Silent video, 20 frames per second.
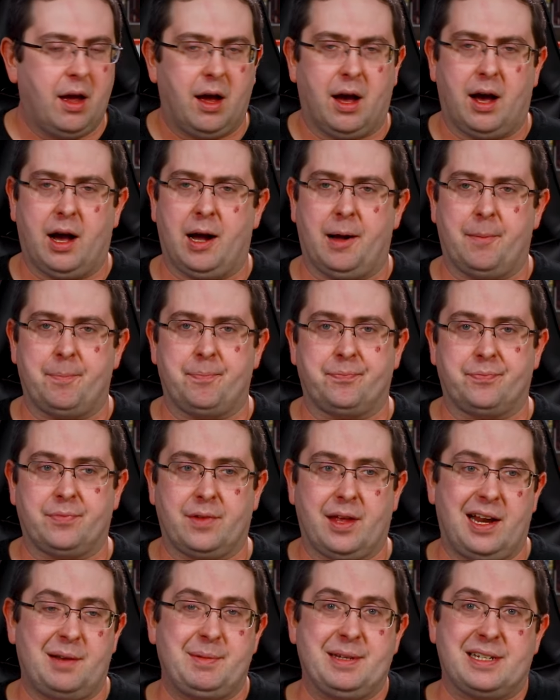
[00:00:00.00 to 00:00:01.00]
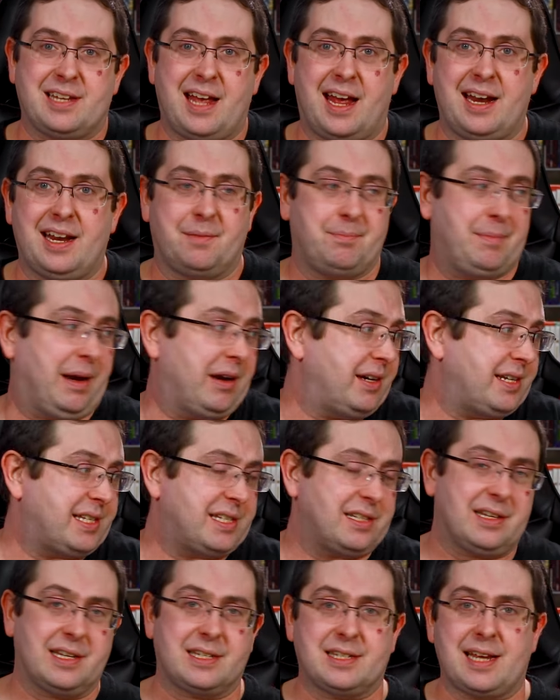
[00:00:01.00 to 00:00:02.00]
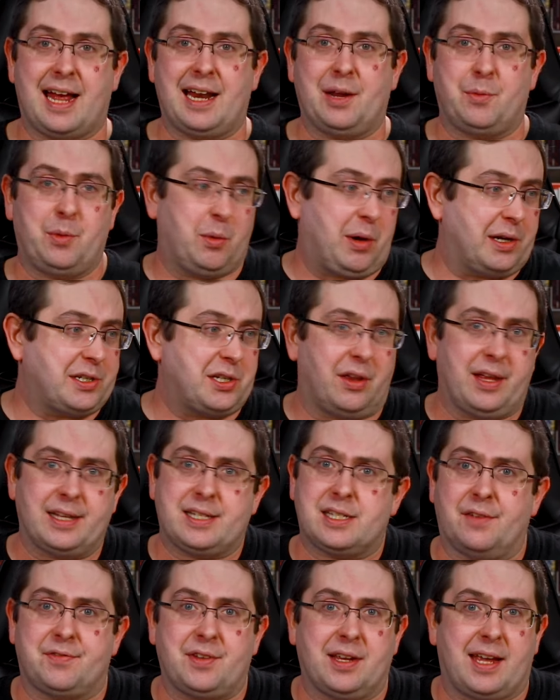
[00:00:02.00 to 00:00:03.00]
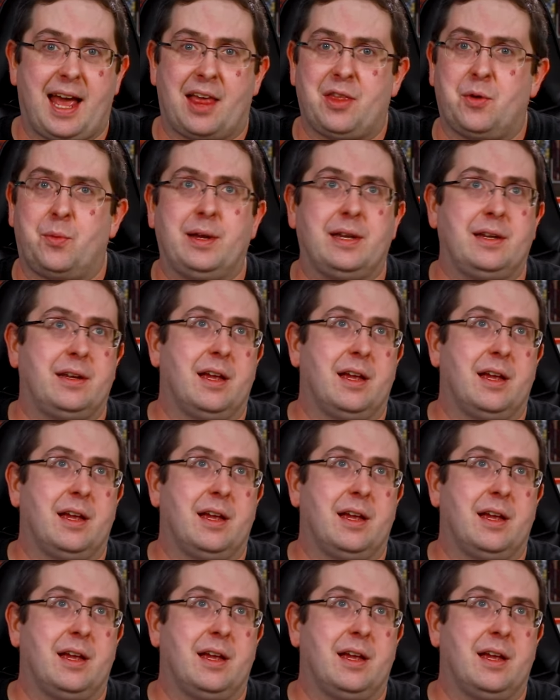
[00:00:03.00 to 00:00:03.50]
And I'm excited. Mary's still excited. We watch all that stuff together.